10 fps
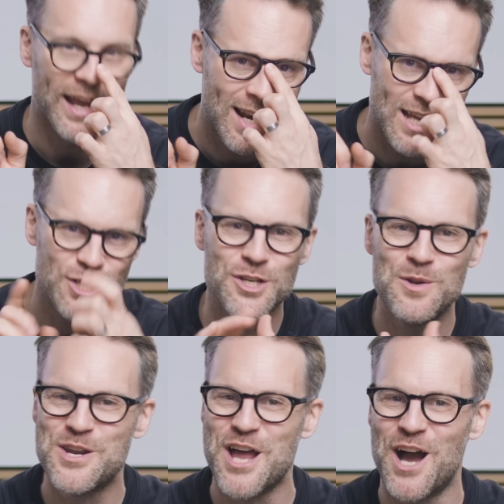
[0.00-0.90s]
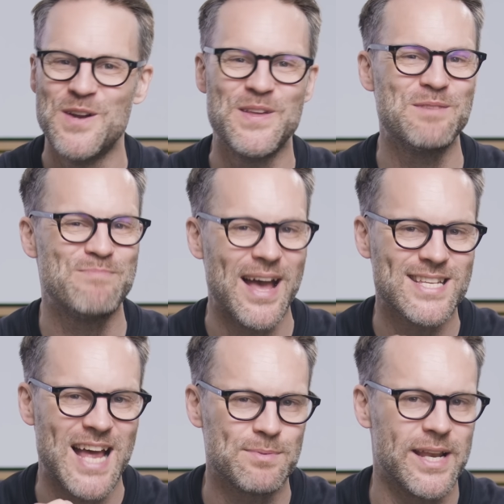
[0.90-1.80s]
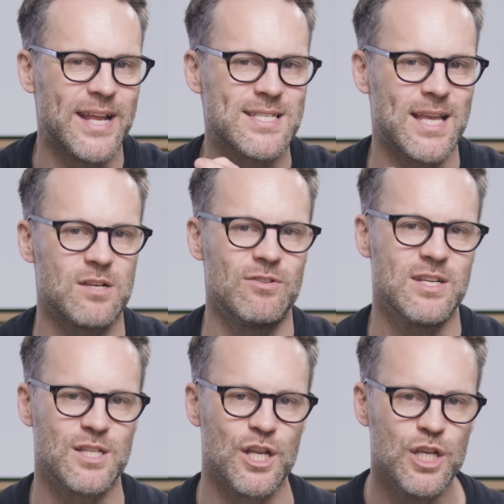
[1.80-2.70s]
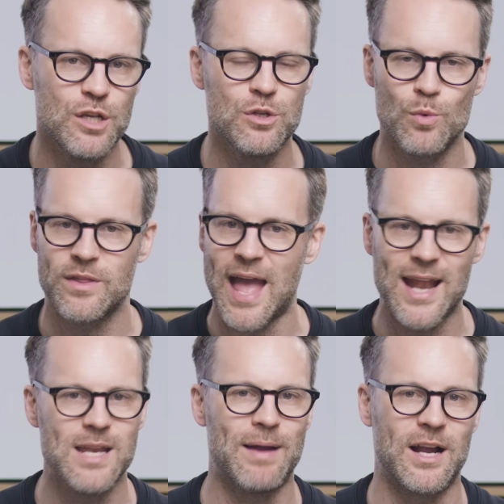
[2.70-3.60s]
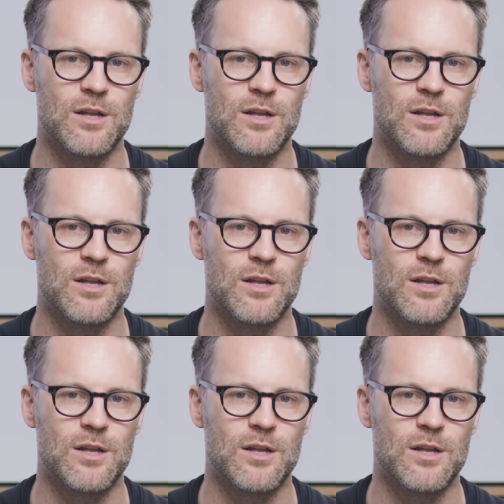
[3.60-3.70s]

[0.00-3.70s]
Unless you know the best apps and accessories to use with any Mac